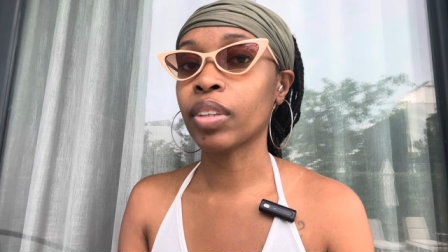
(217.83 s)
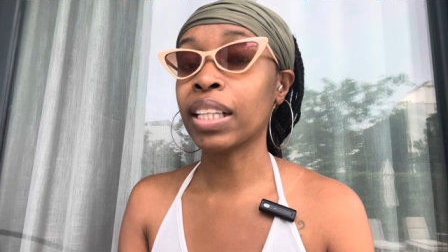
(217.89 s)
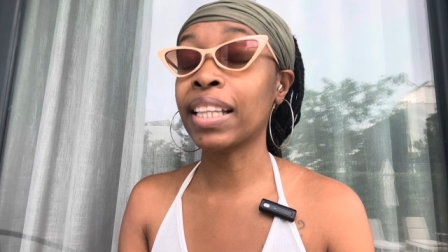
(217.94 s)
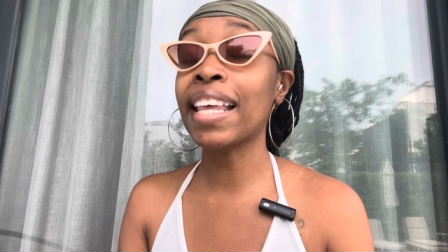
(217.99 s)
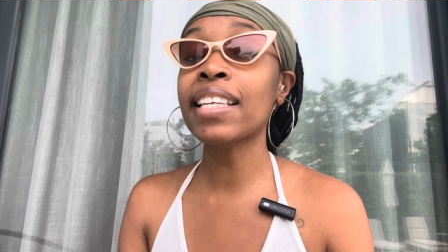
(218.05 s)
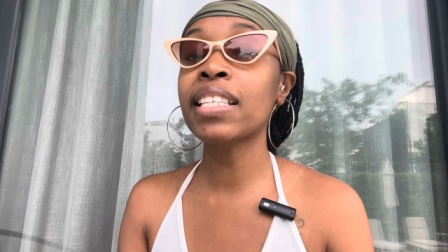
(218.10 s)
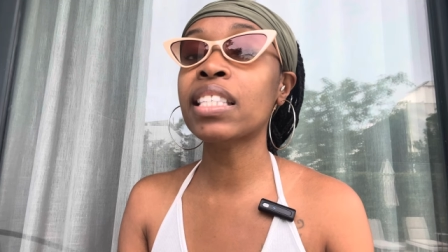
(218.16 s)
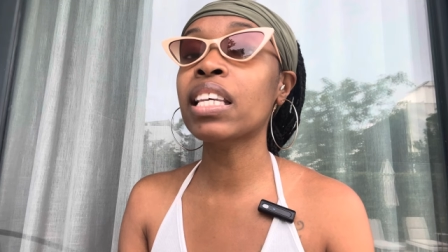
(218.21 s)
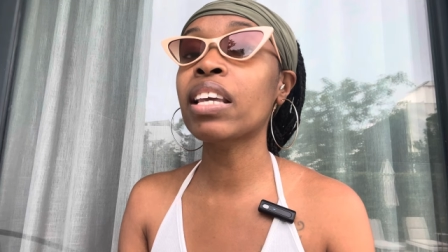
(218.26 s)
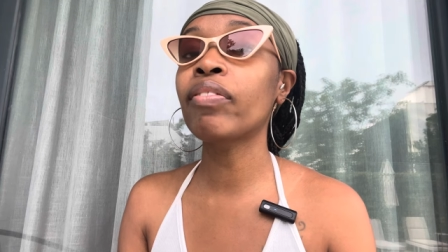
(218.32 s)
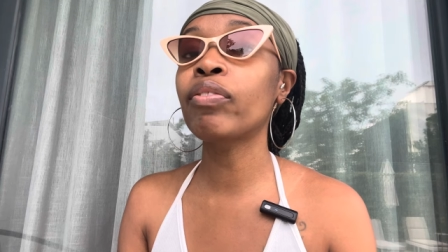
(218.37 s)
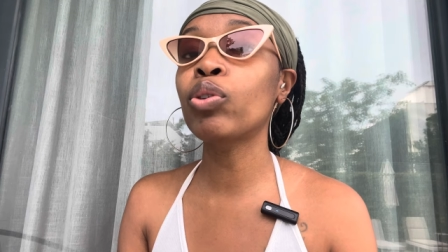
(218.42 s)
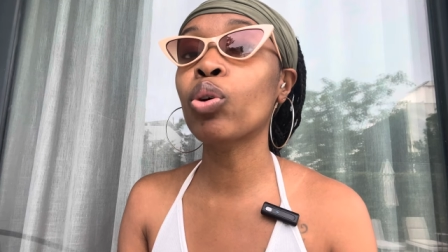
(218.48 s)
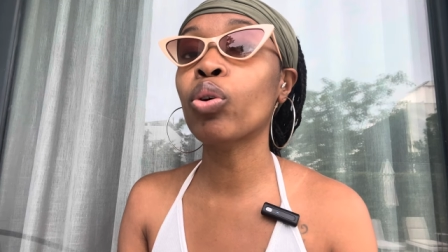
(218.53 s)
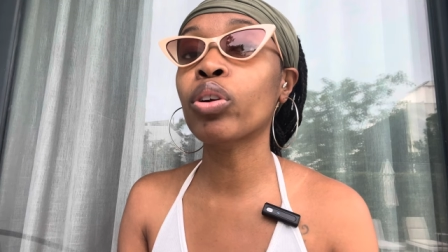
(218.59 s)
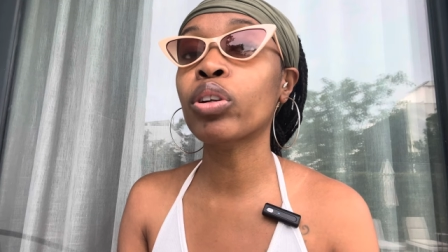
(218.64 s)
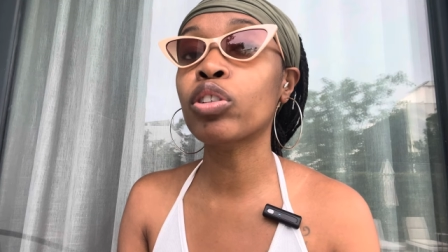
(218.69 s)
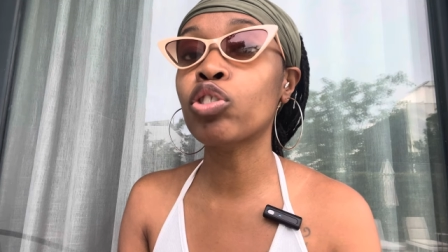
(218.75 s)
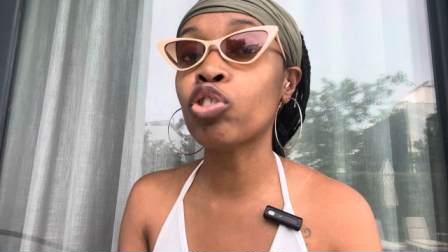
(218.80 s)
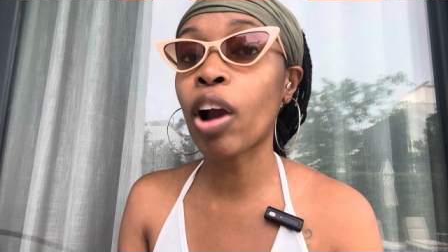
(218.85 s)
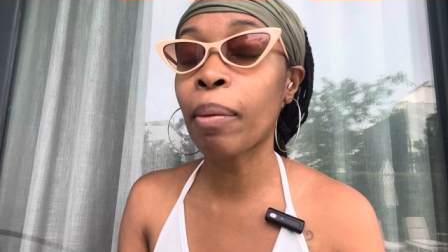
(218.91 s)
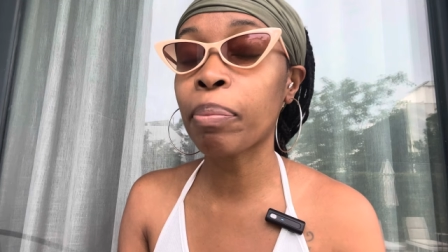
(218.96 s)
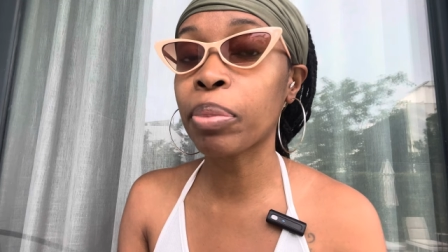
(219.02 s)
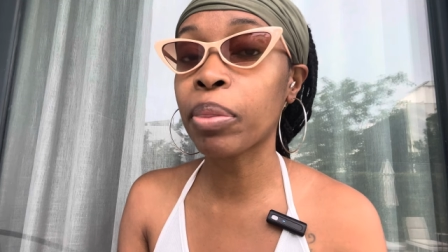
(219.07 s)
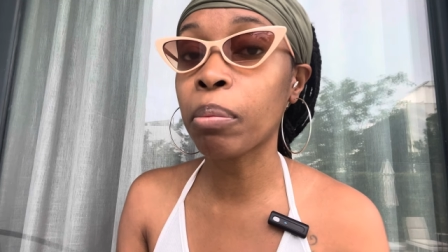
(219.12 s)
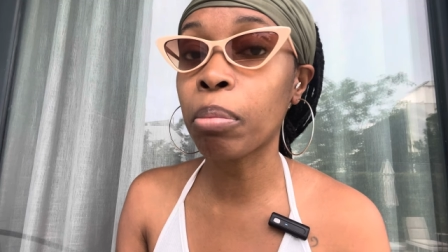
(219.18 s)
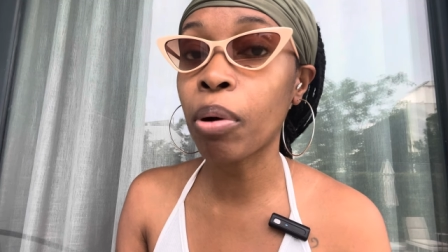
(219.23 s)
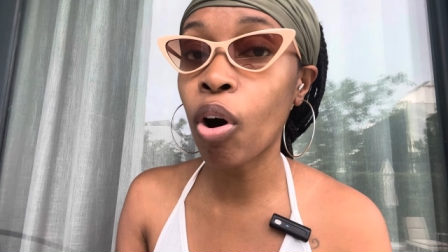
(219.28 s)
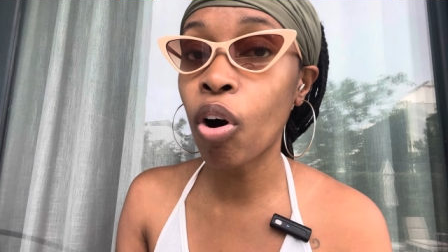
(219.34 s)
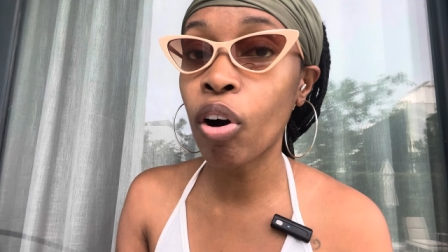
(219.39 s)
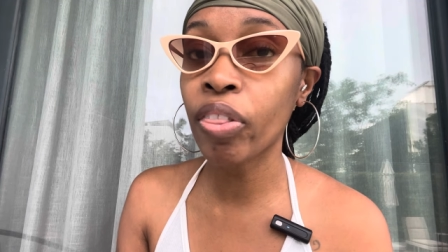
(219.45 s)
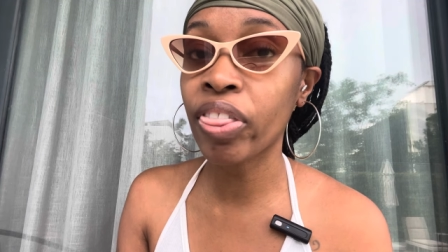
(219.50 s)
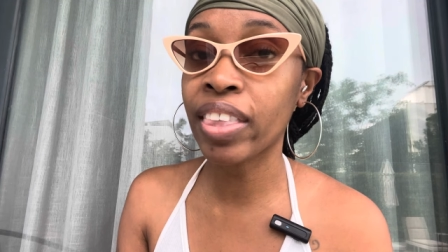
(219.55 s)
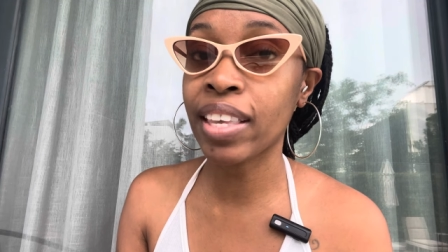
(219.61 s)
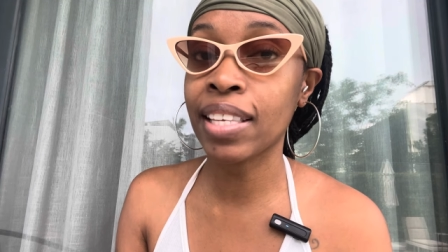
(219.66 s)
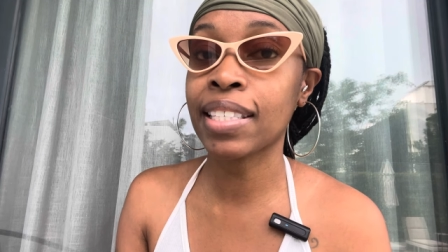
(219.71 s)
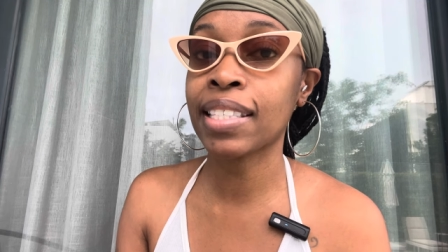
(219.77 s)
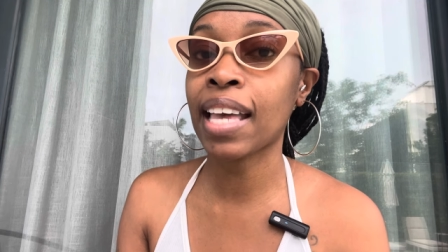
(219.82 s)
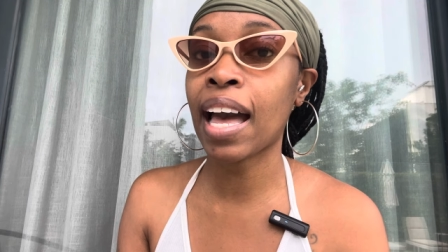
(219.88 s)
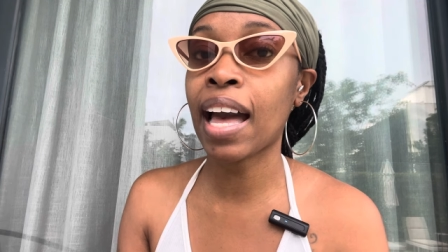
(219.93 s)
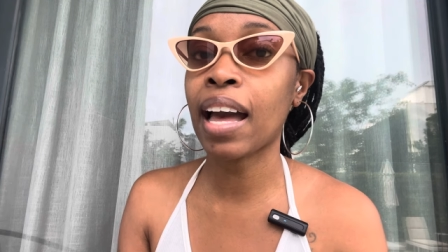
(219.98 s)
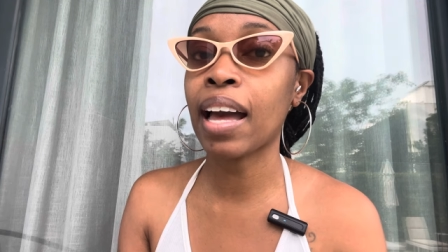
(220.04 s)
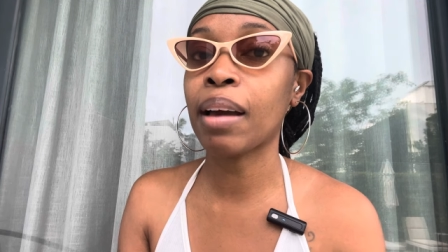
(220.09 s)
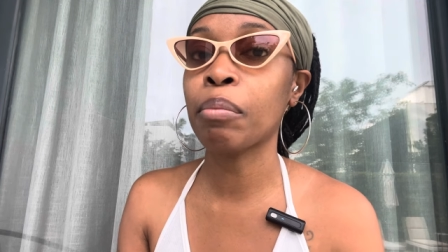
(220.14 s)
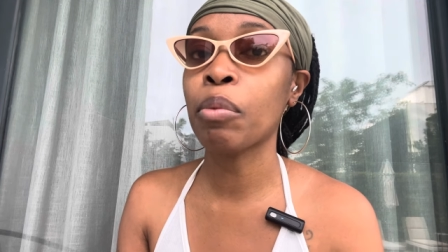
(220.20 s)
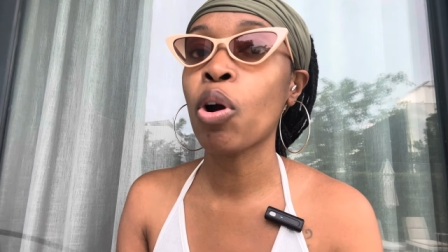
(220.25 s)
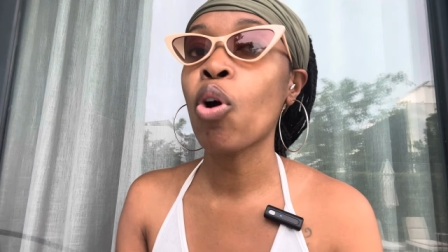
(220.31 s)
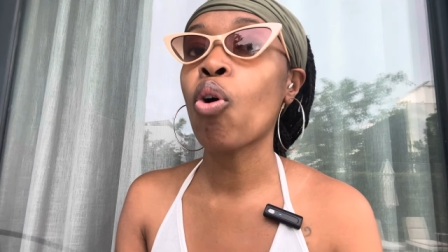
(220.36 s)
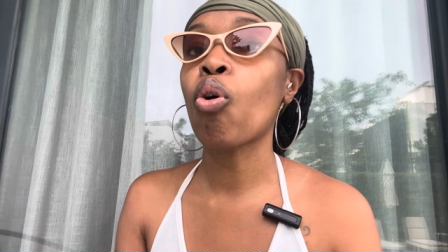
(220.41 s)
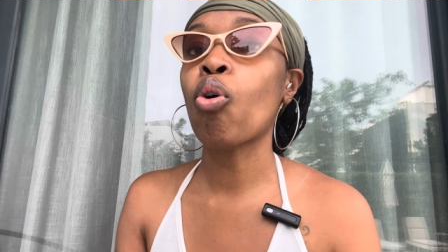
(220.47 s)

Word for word: Let's see if you're going to drop the ball this time